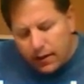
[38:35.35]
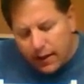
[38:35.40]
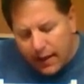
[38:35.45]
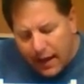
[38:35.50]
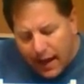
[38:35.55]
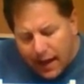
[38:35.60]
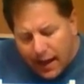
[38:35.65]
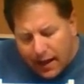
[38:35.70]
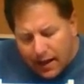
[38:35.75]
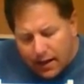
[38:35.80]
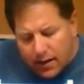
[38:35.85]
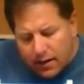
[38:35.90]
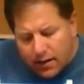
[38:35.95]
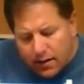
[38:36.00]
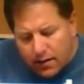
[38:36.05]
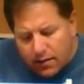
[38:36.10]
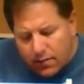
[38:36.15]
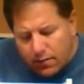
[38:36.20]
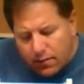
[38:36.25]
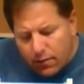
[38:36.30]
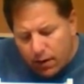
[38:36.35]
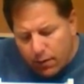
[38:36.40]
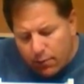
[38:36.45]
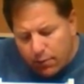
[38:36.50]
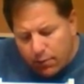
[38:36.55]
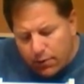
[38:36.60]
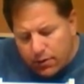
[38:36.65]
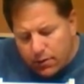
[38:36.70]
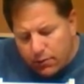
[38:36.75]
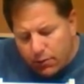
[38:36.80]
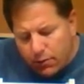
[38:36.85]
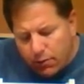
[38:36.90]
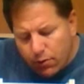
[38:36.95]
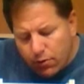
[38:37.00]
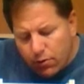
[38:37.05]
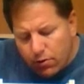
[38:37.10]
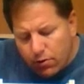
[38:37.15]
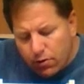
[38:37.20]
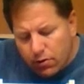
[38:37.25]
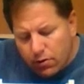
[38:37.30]
Again, I'll put some
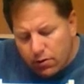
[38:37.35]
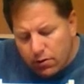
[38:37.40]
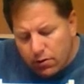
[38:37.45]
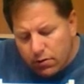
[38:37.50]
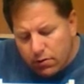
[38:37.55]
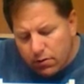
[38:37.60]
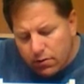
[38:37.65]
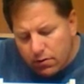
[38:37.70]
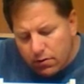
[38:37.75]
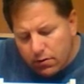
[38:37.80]
more glue